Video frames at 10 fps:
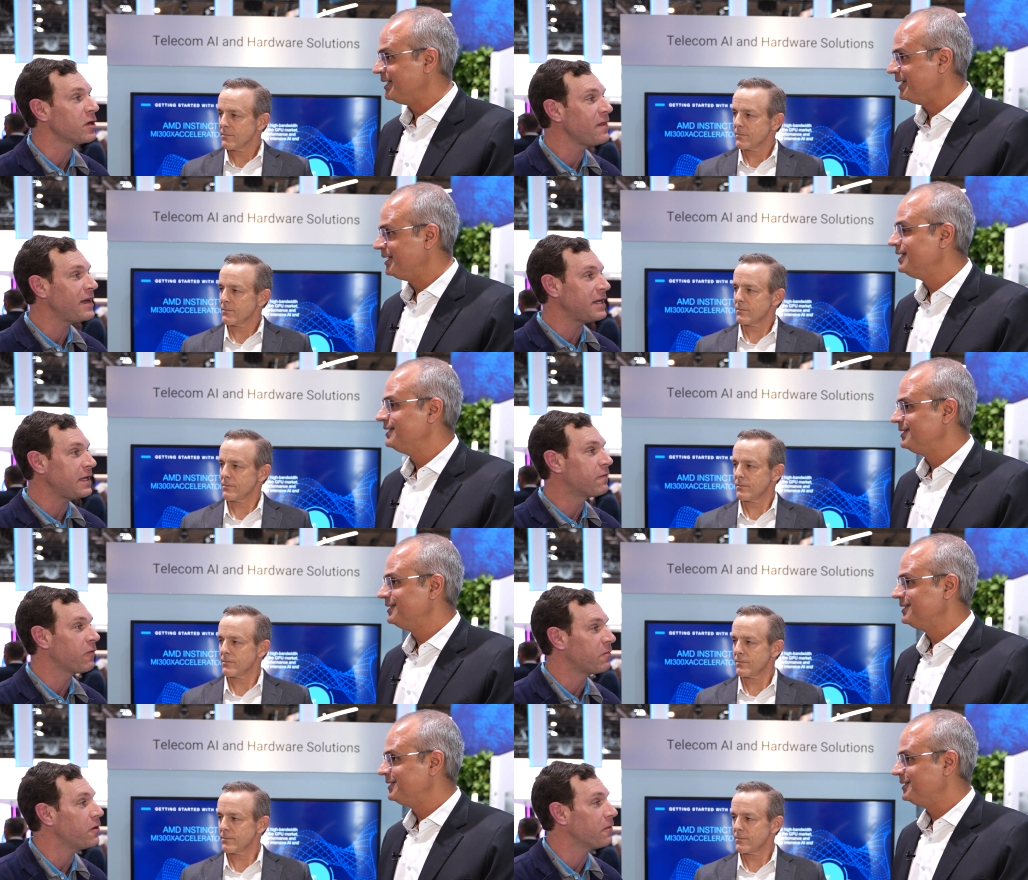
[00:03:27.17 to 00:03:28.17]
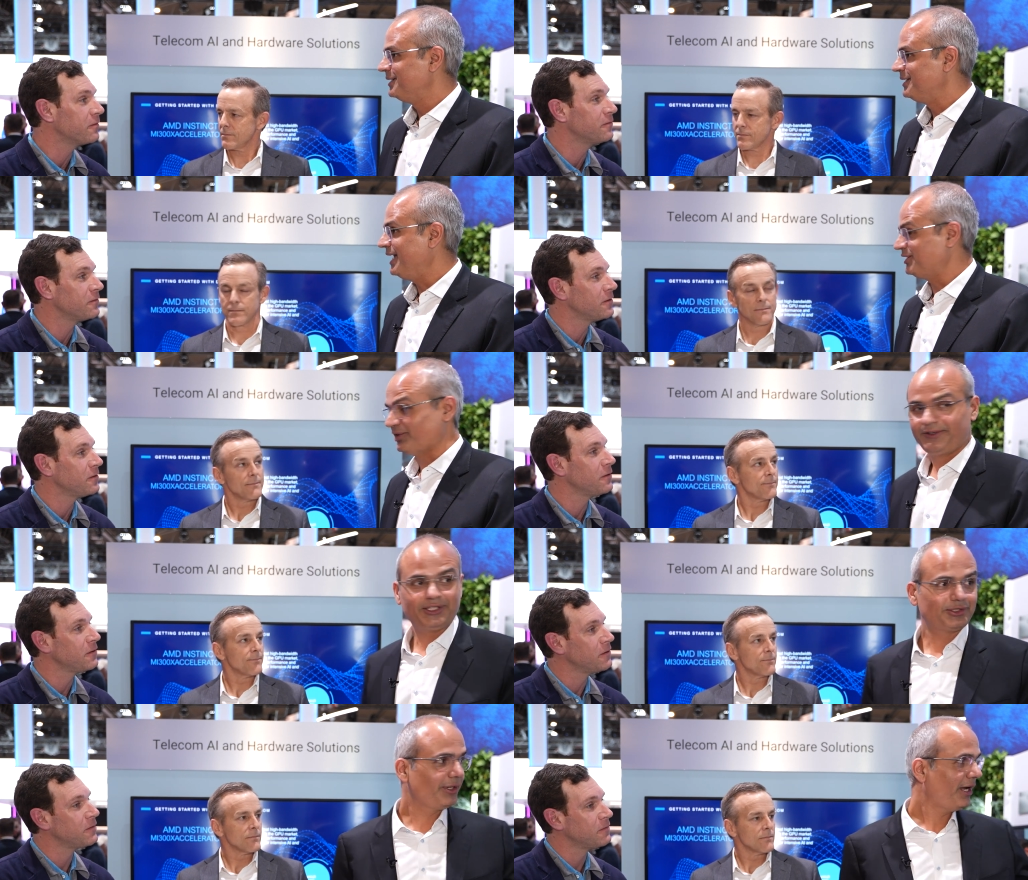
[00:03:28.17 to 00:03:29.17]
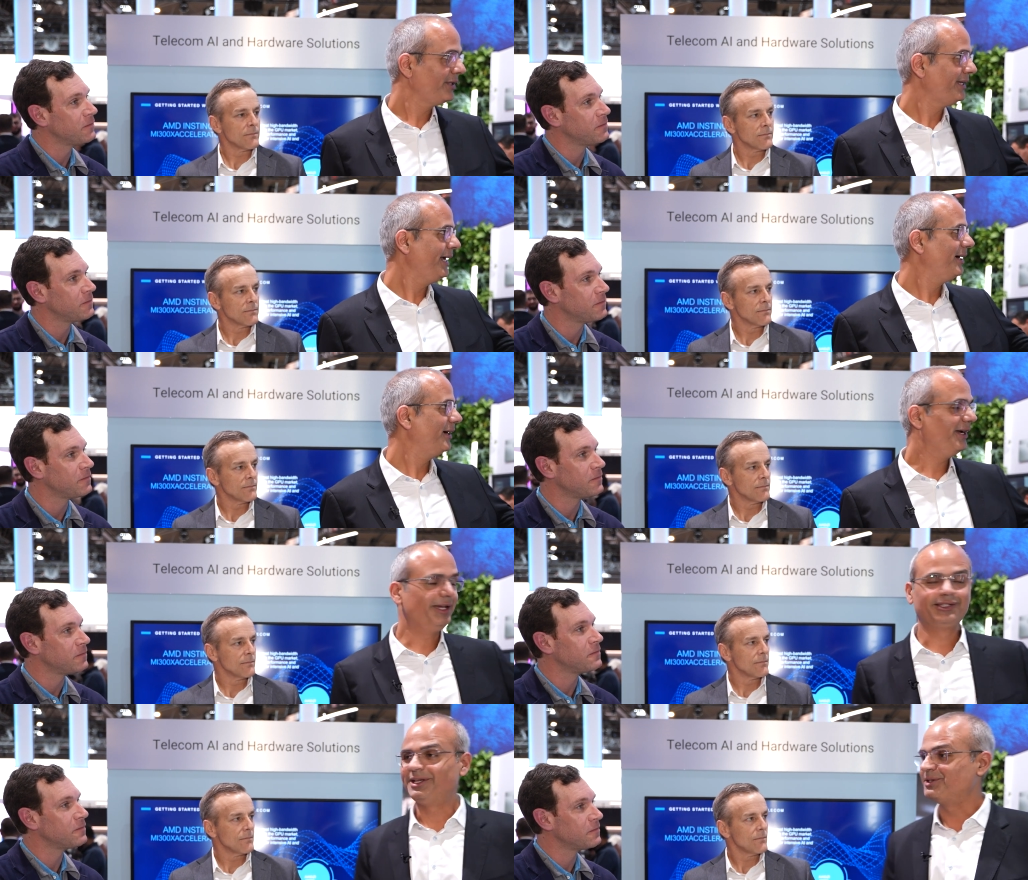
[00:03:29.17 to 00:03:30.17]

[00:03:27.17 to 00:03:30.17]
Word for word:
Speaker 1: What do they need from you?
Speaker 2: Yeah, so if you just look out here is,